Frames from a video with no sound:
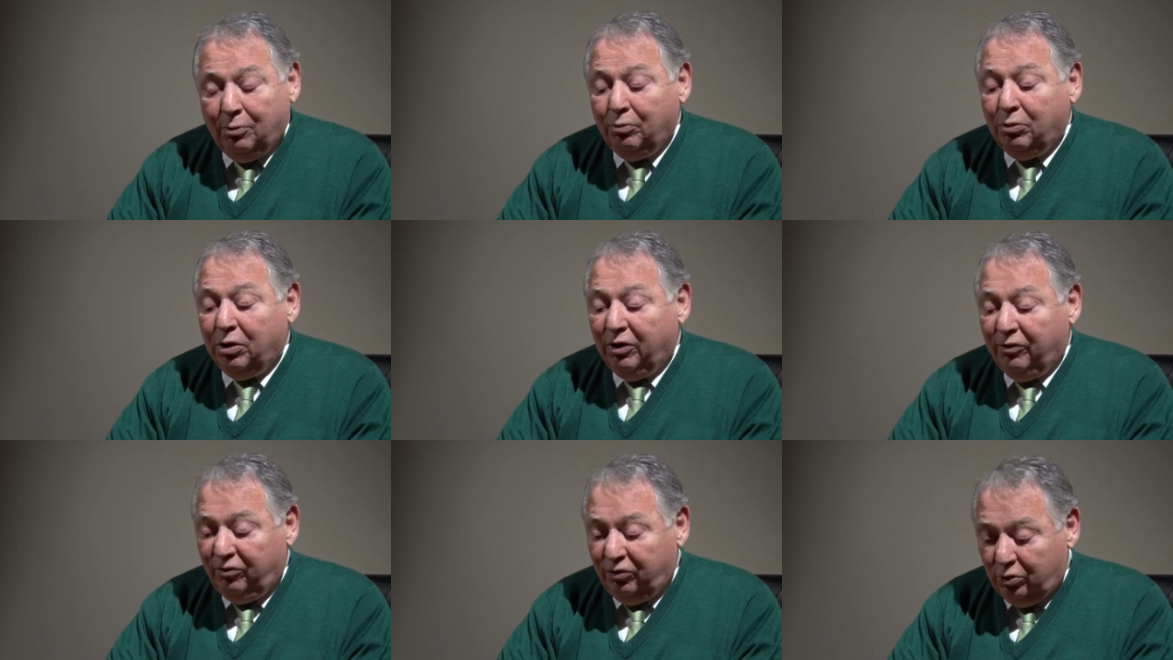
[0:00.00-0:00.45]

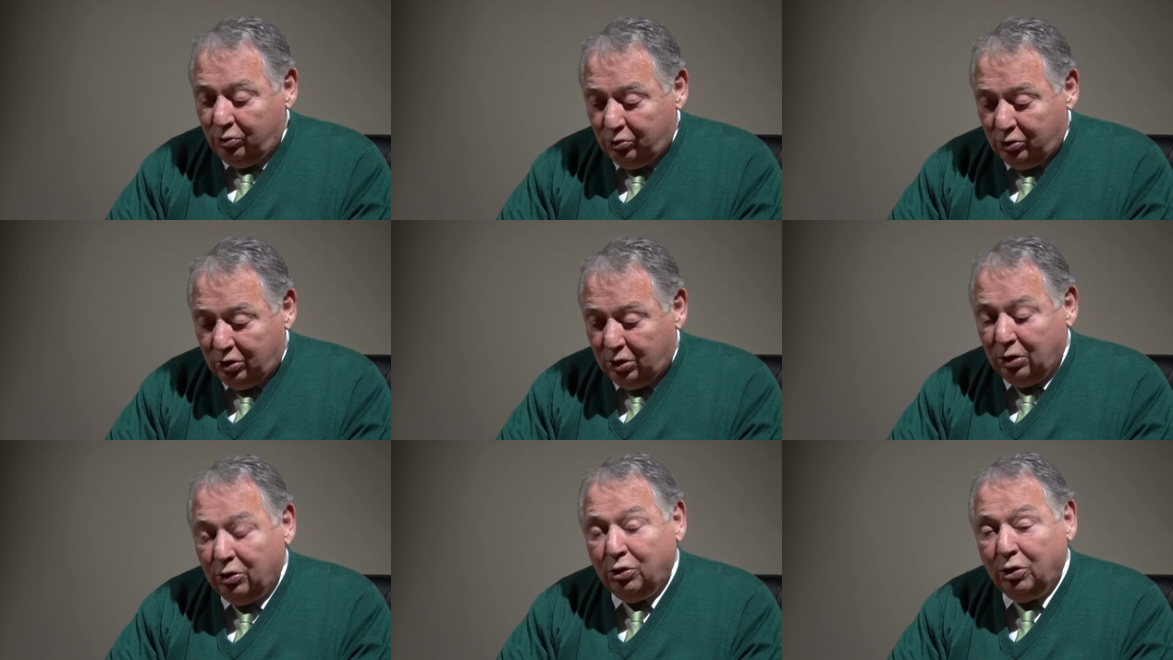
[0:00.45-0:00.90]
But if
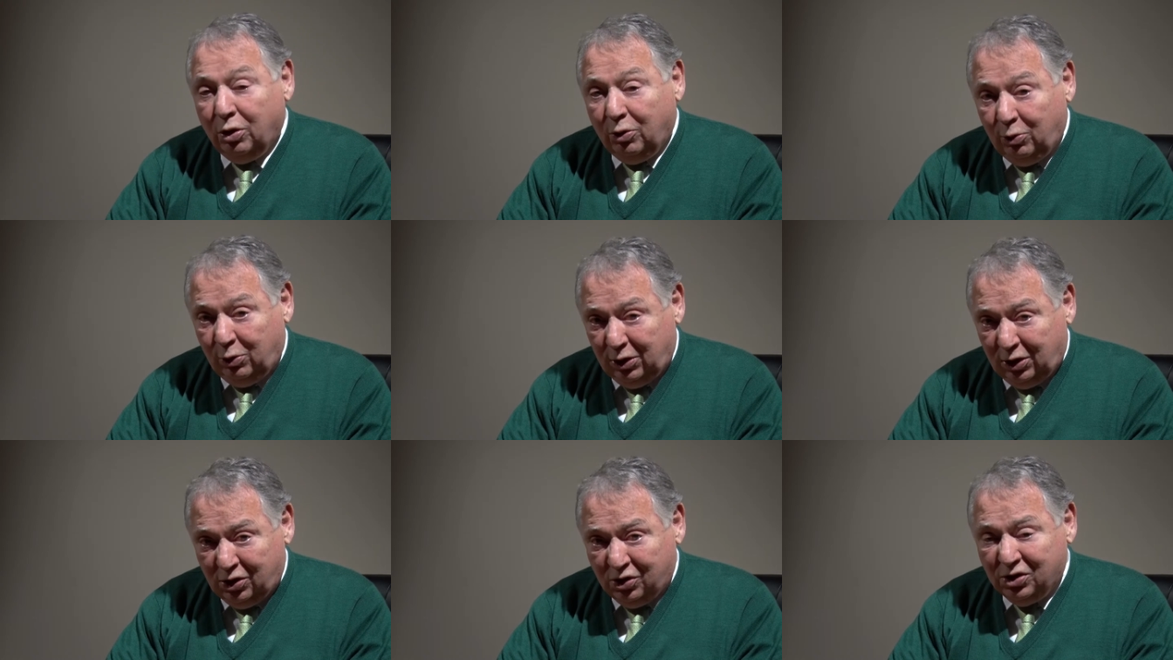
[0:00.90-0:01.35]
you,
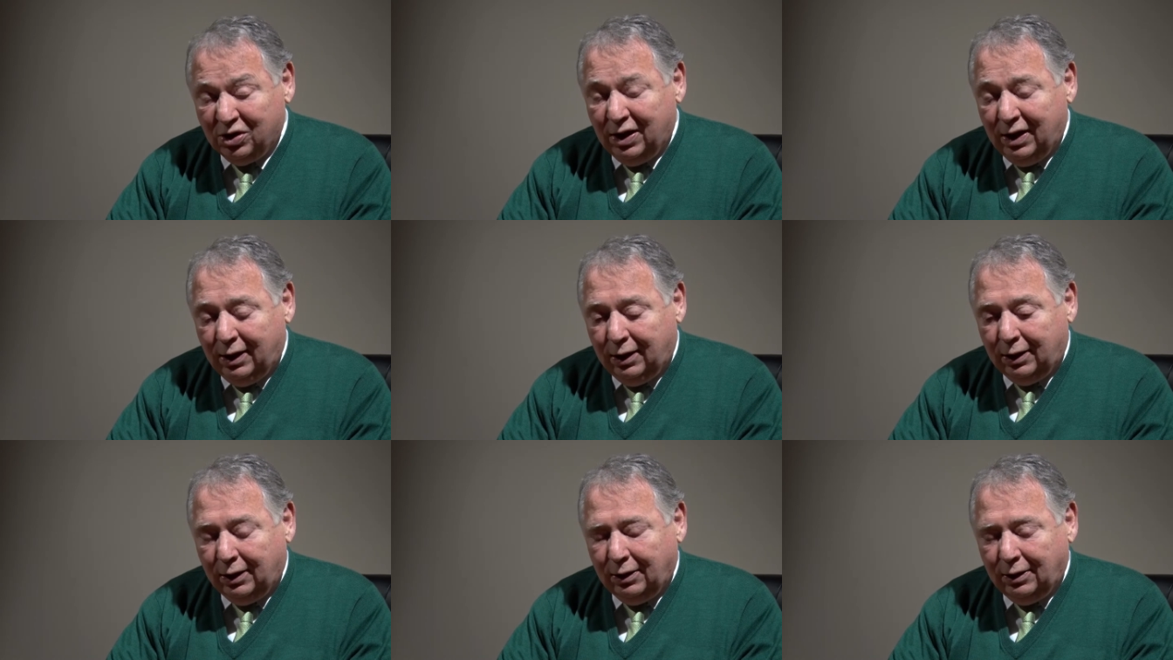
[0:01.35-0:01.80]

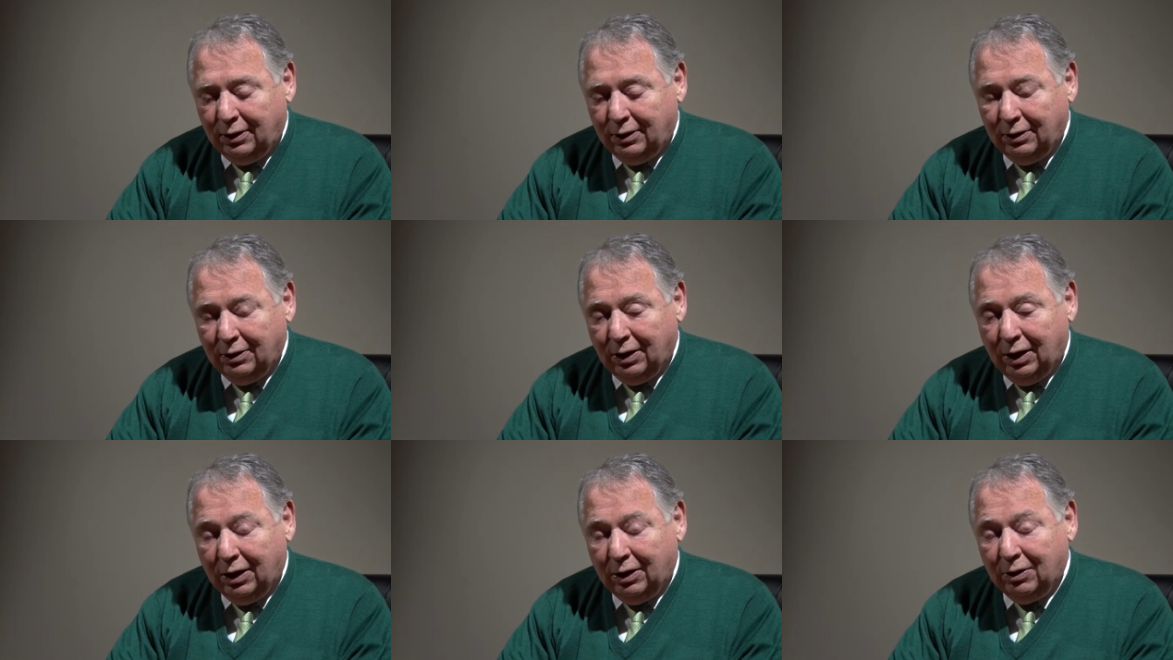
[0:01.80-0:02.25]
understand
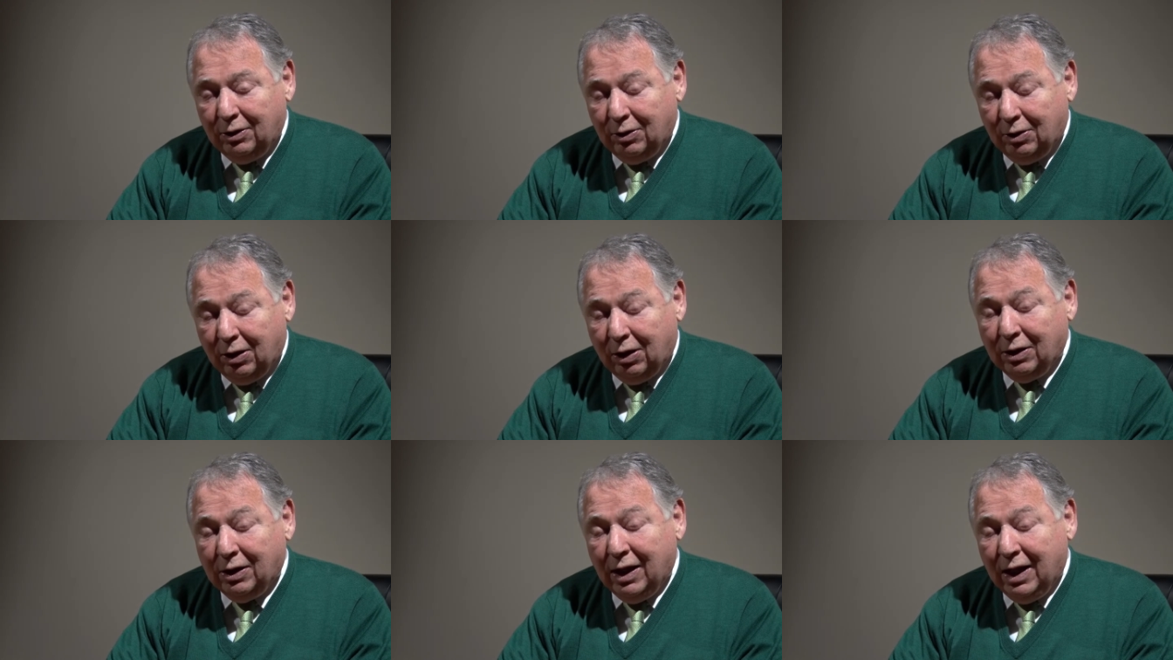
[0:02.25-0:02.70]

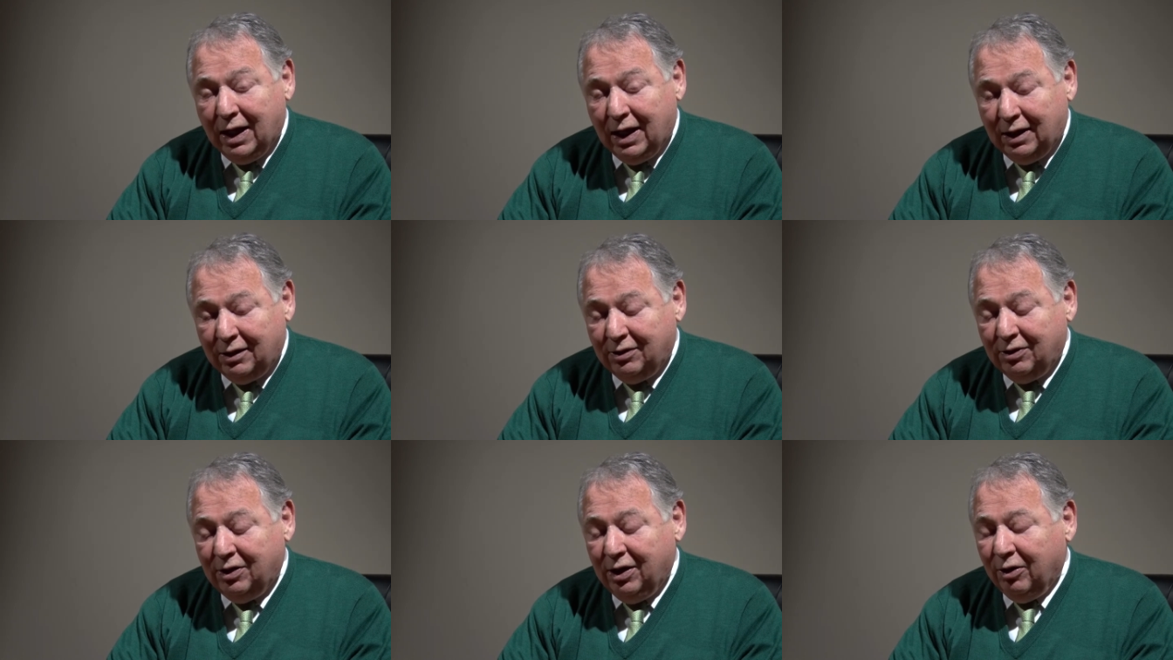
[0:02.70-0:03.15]

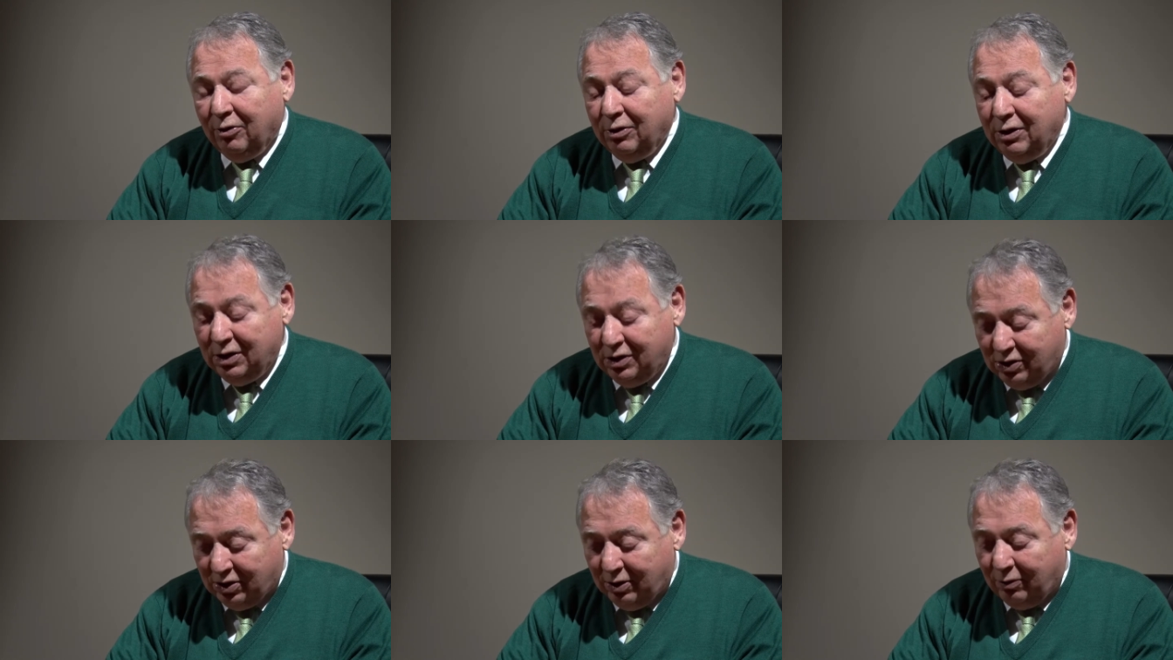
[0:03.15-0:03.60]
that there
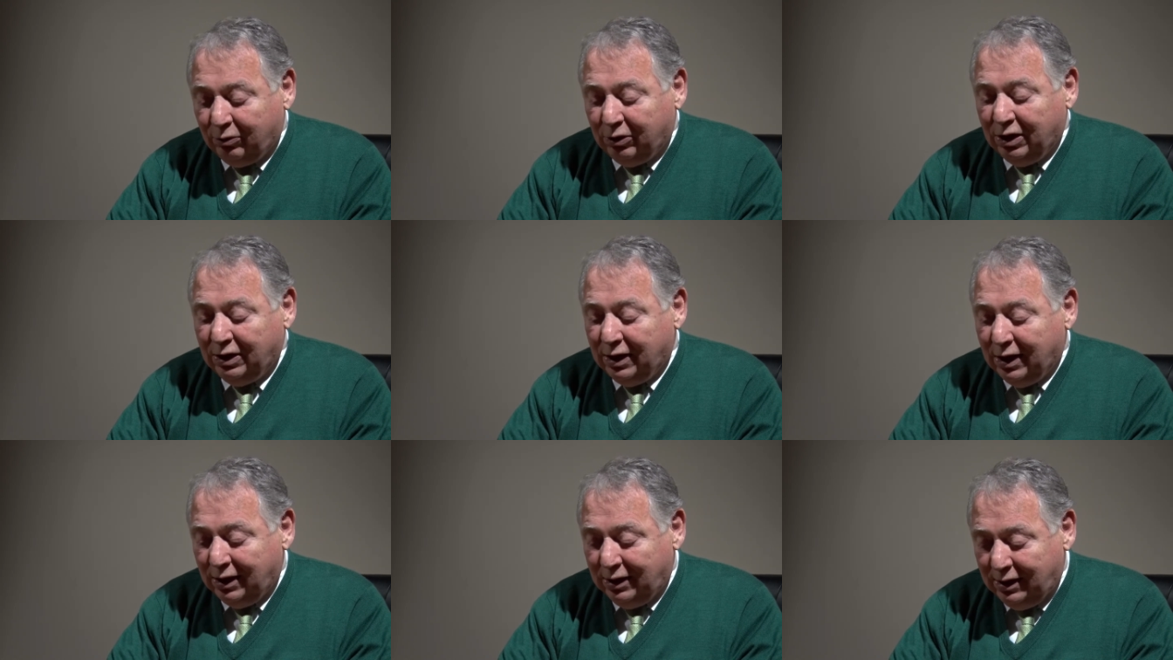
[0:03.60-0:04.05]
is
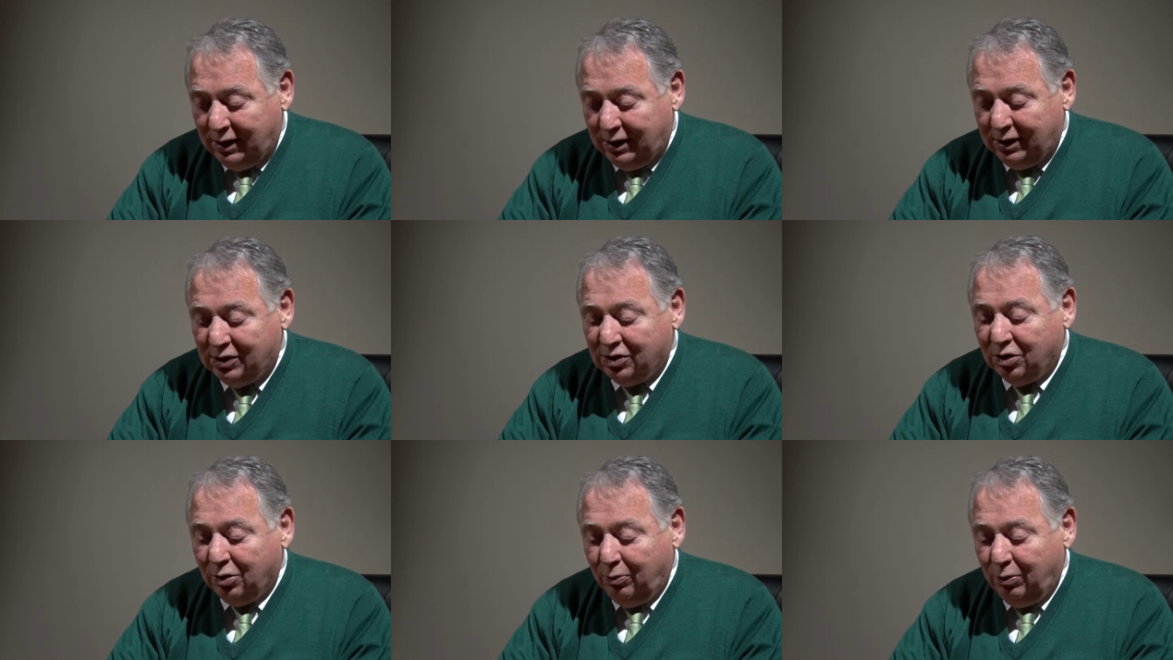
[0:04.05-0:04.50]
something that
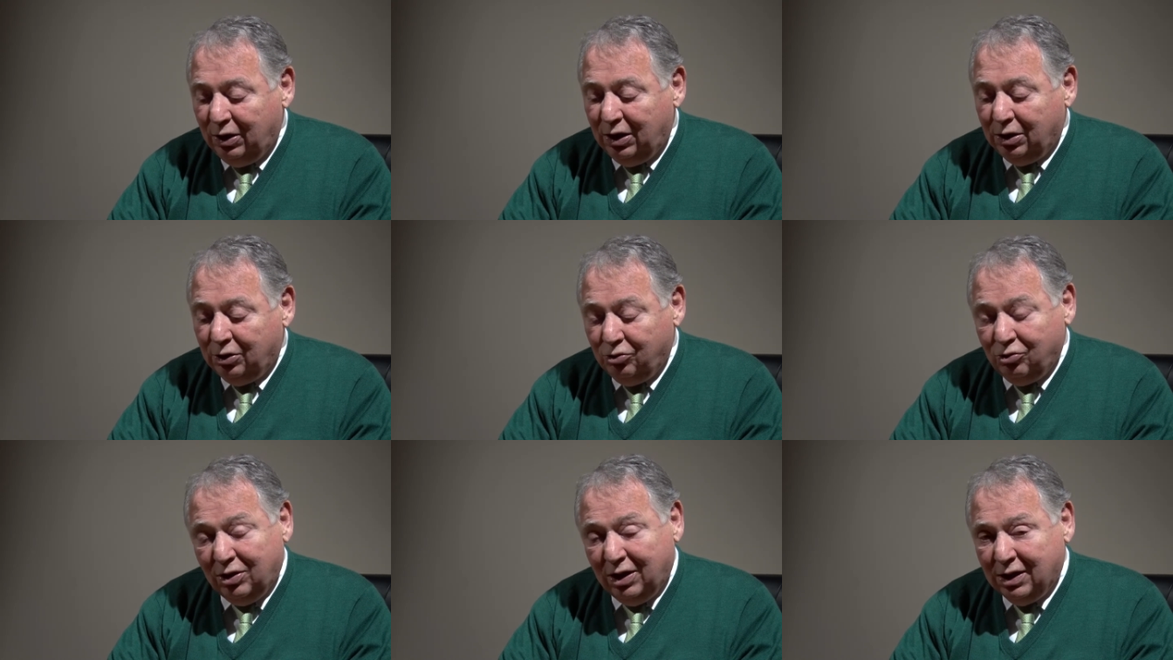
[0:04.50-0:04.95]
needs to be
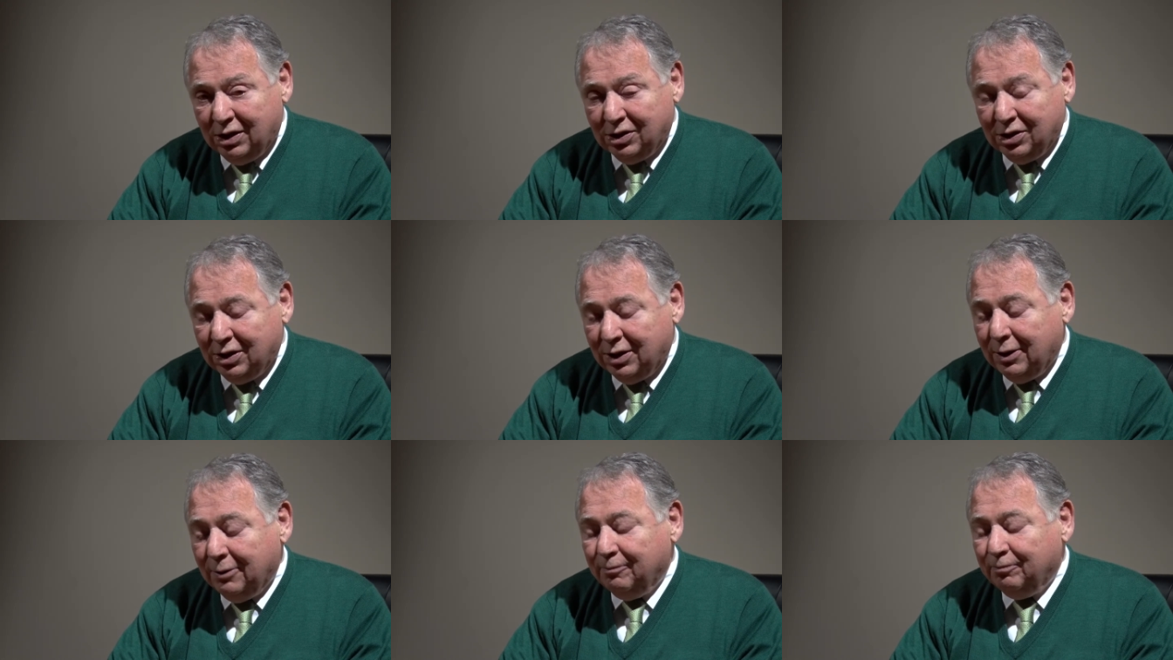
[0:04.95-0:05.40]

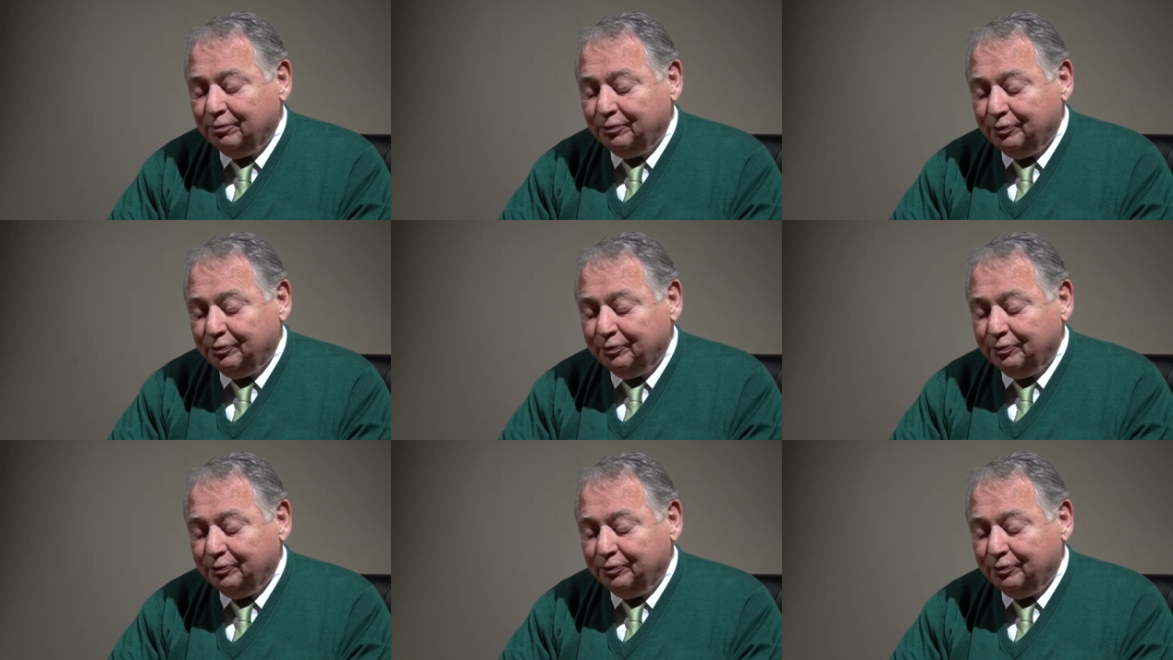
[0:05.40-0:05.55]
addressed,